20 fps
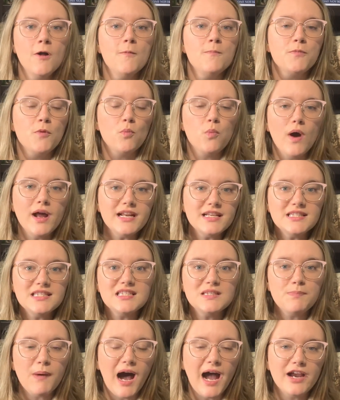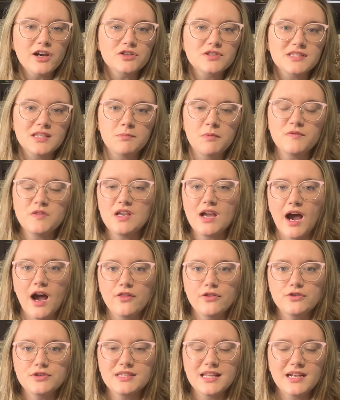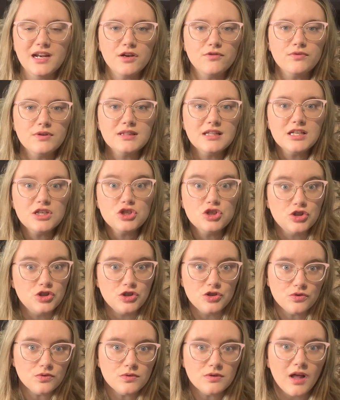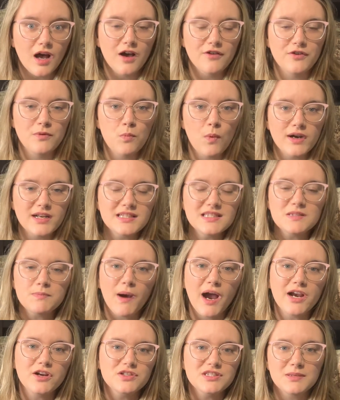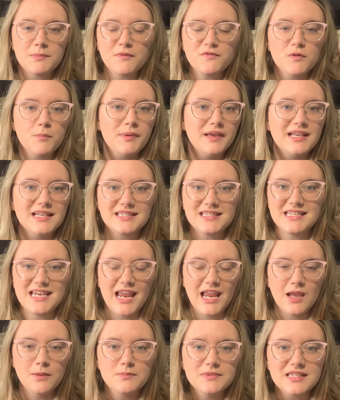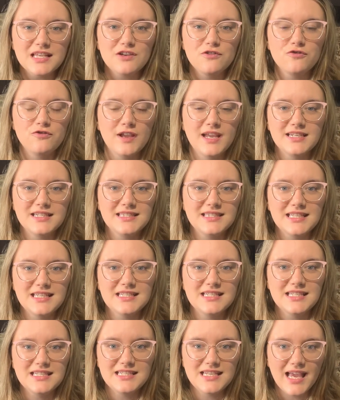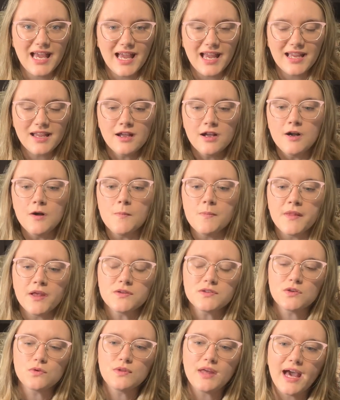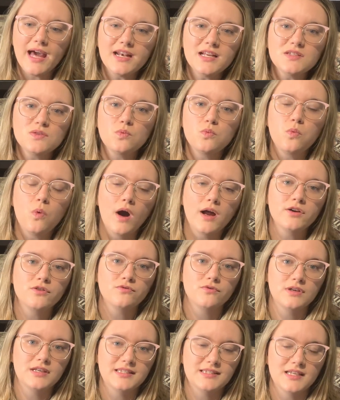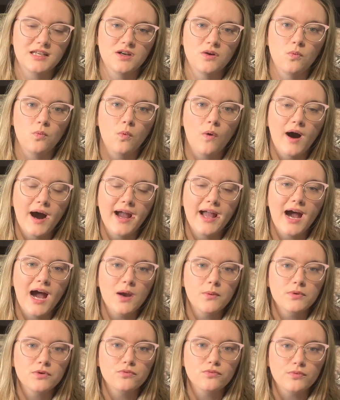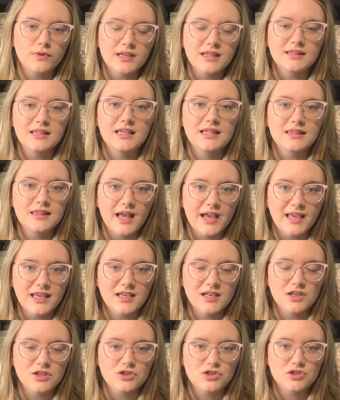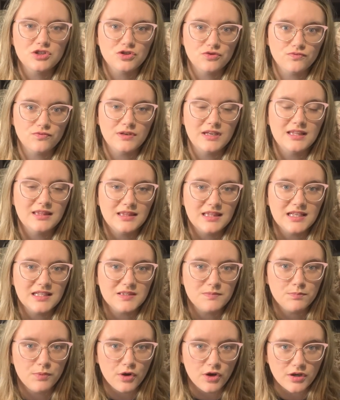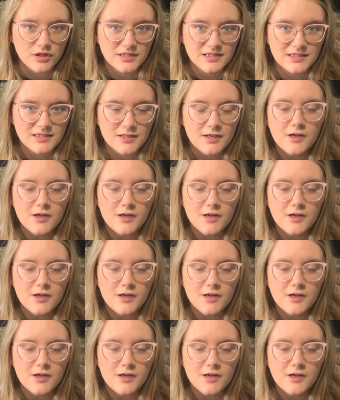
what inspired some of the authors that I really do love and what inspired some of the biggest names in fantasy today. And so that is one reason why I would really like to read these books.